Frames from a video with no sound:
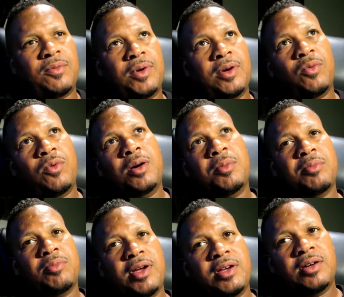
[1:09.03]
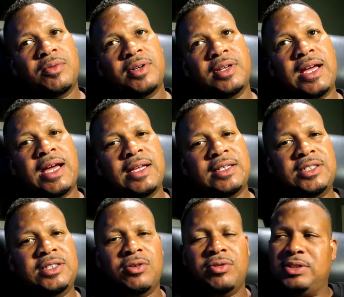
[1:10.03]
a woman break up with a guy and she
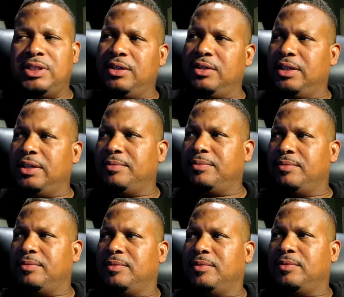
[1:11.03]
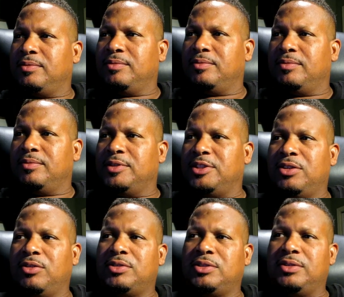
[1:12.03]
go to tell that she
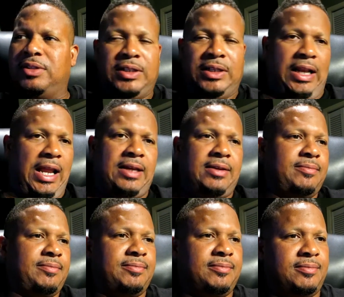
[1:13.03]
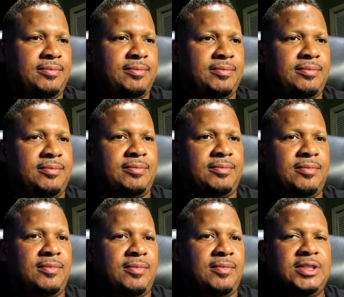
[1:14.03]
go like
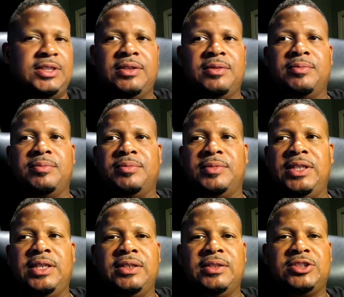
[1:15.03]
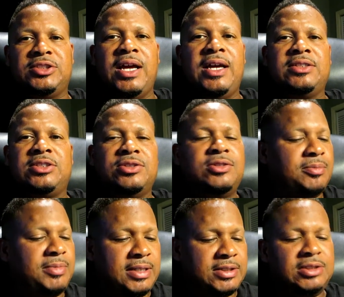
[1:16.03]
she done did things to him
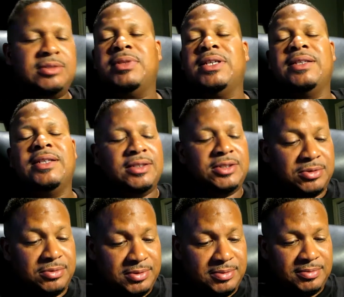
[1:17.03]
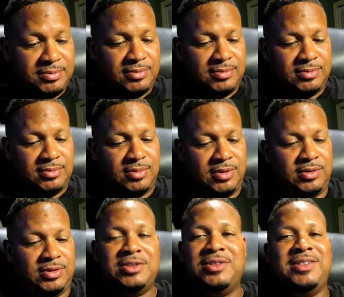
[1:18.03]
that shouldn't been done to him.
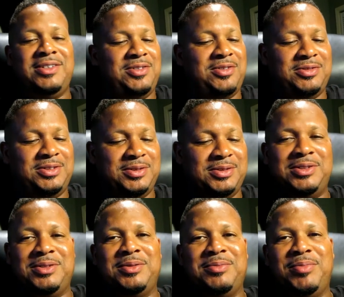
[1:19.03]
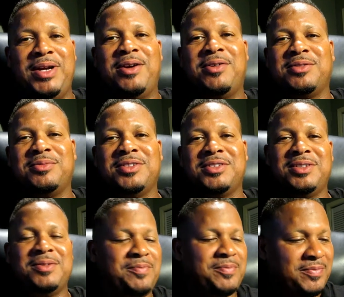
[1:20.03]
Just to embarrass him or
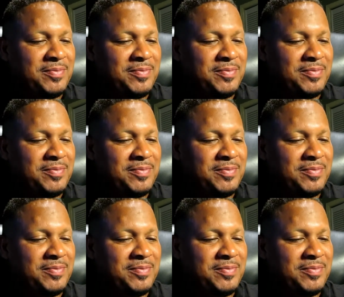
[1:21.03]
something.